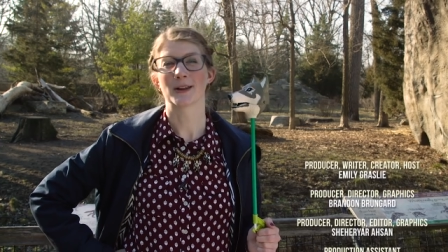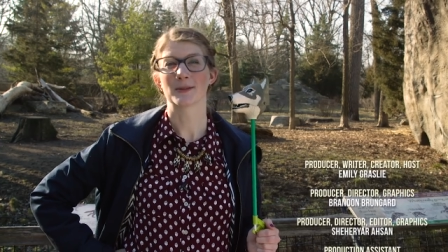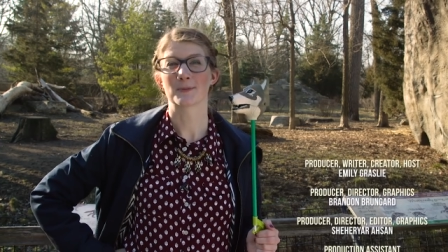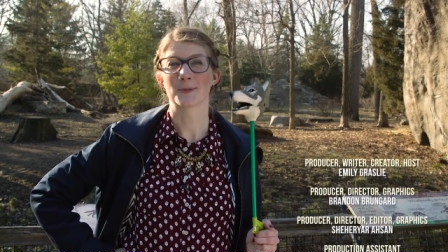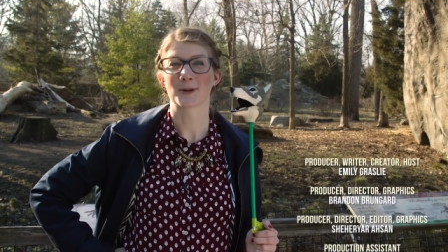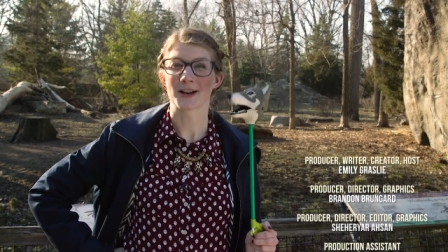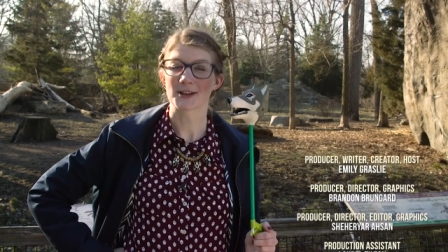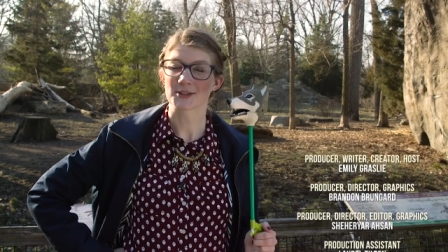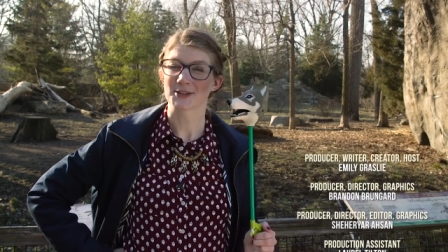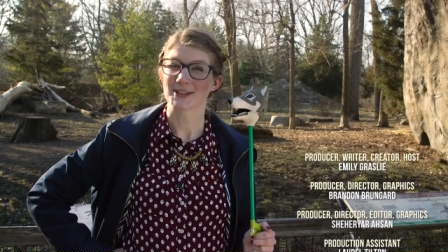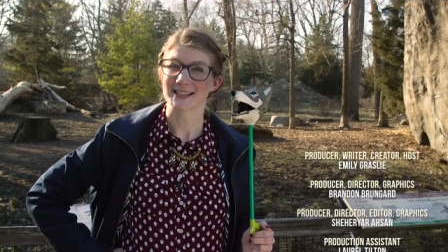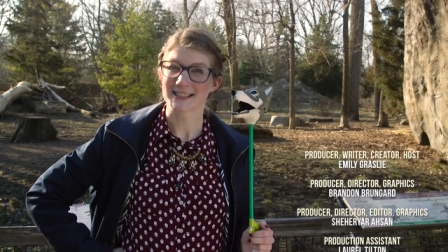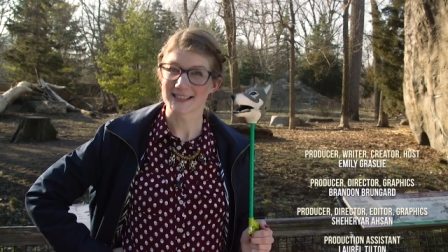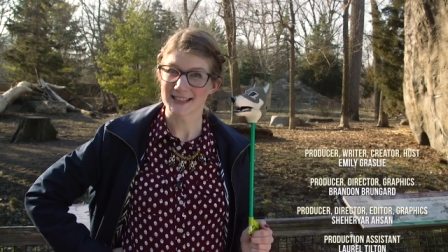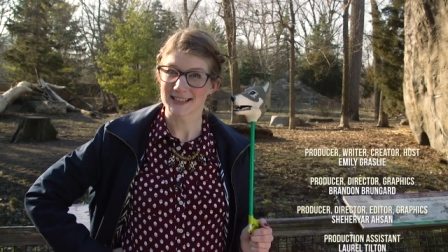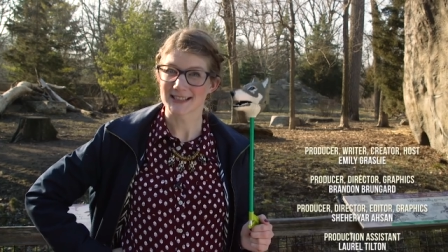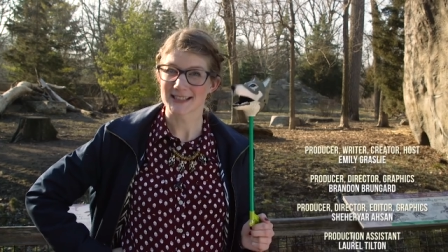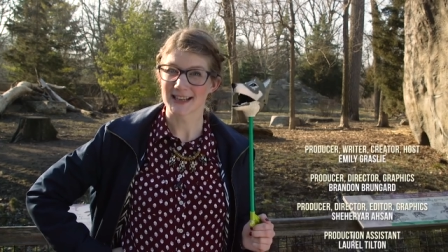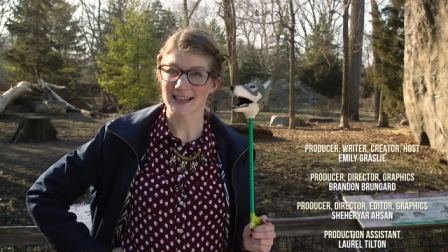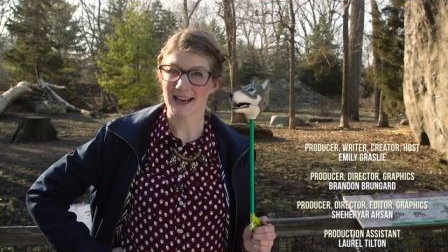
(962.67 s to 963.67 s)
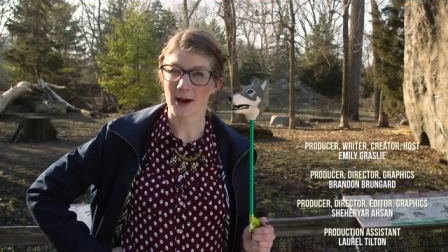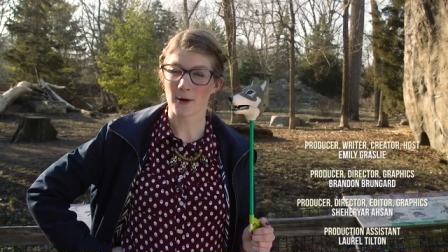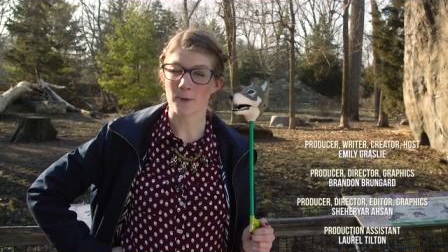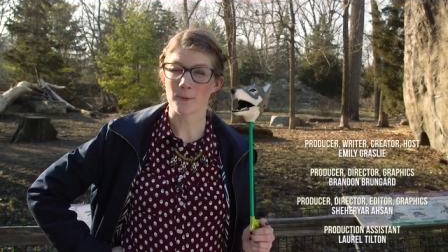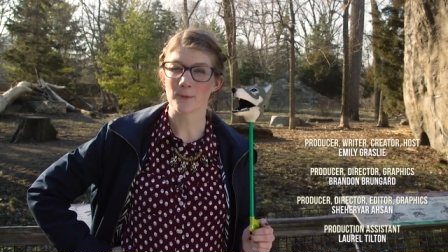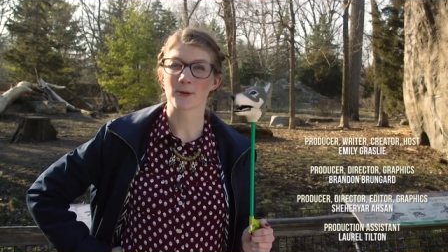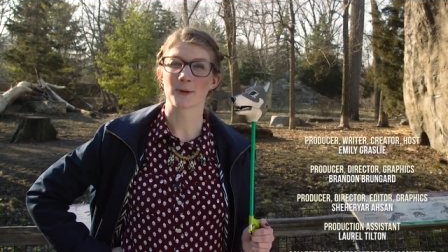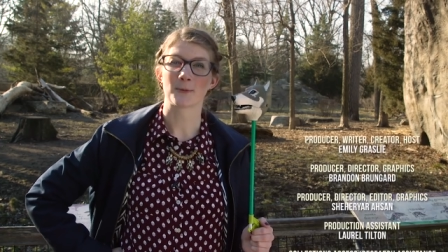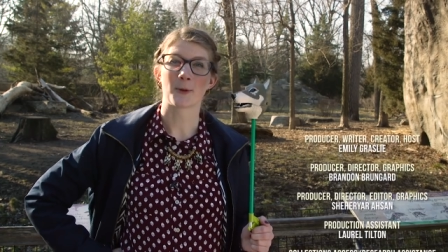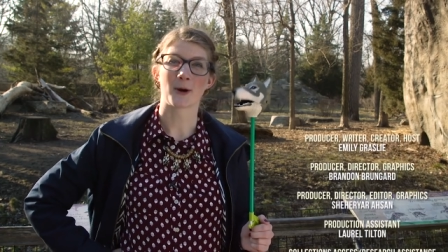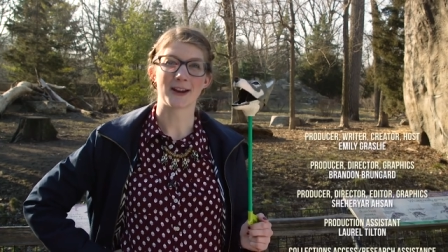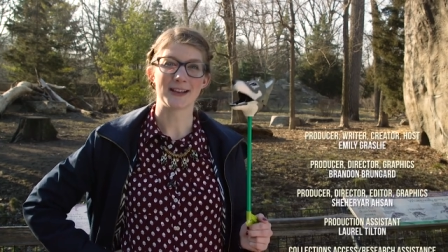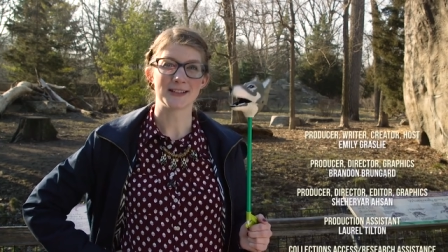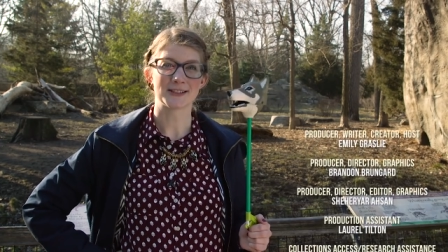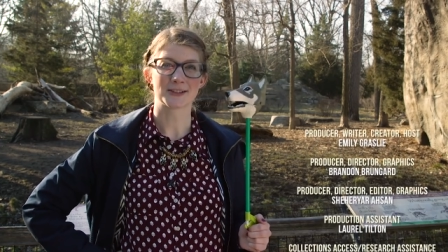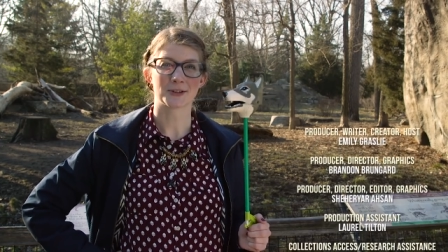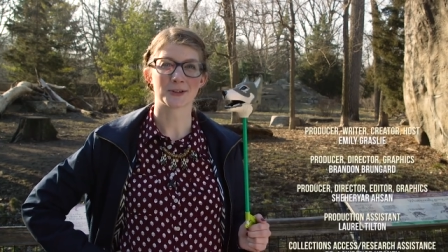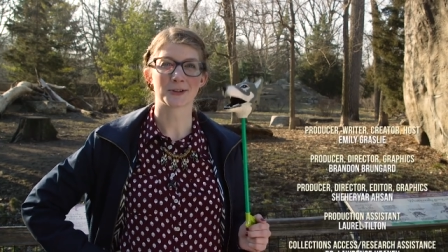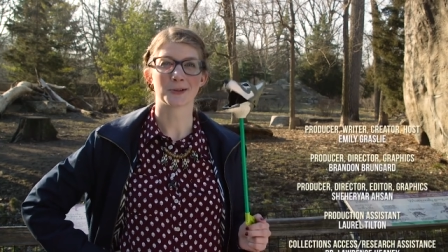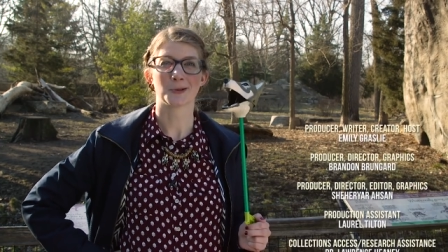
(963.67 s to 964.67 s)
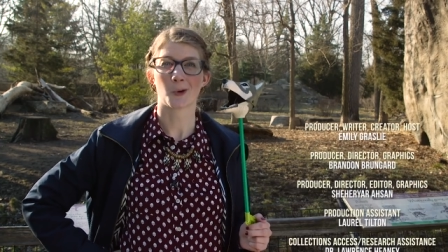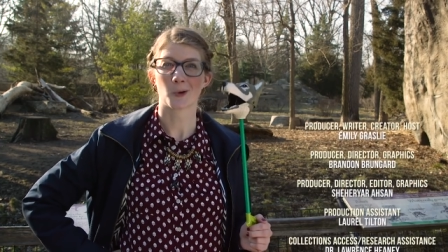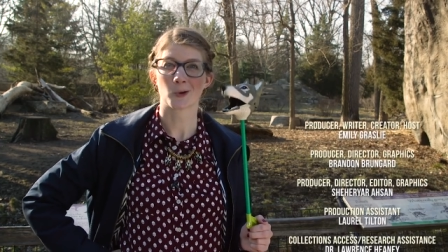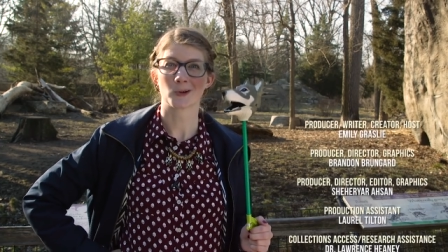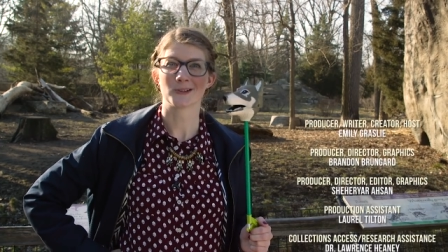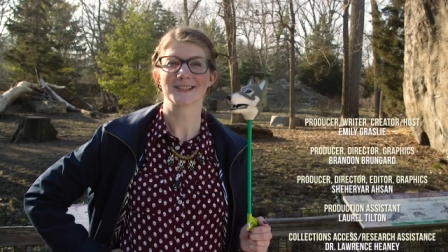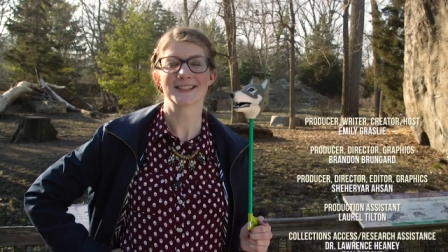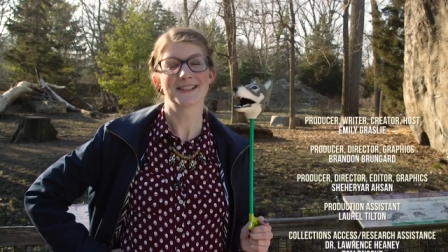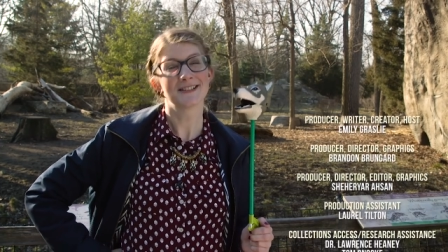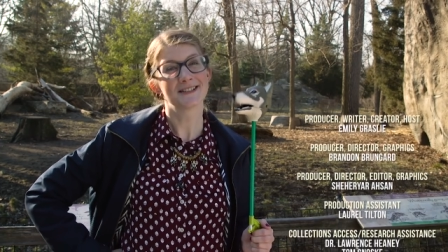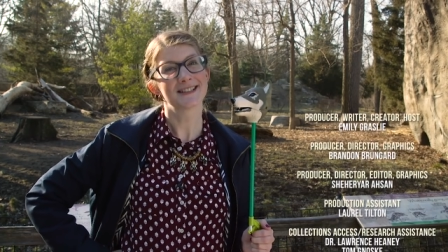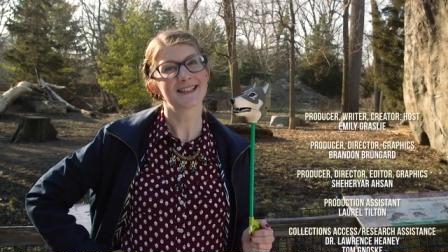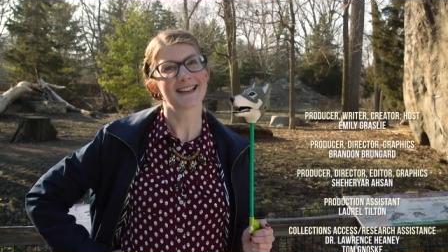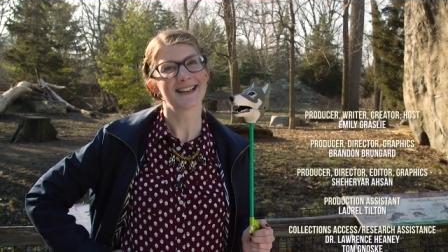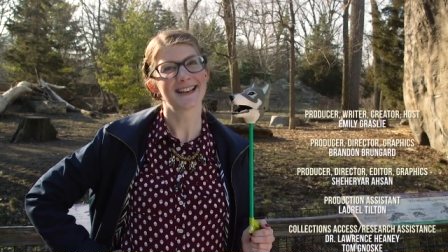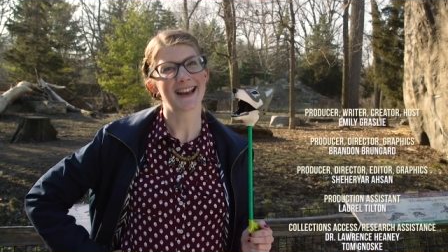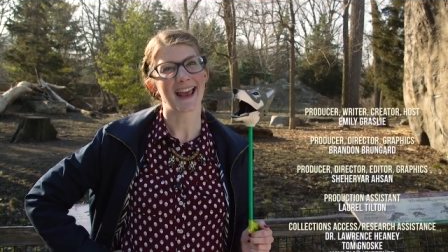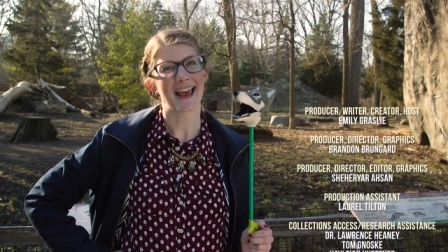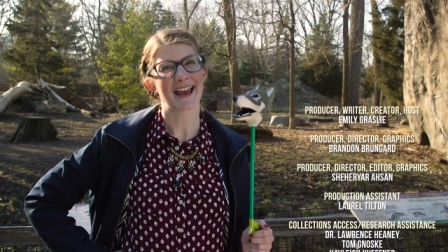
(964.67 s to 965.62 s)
with production assistant help from our intern Laurel Tilton,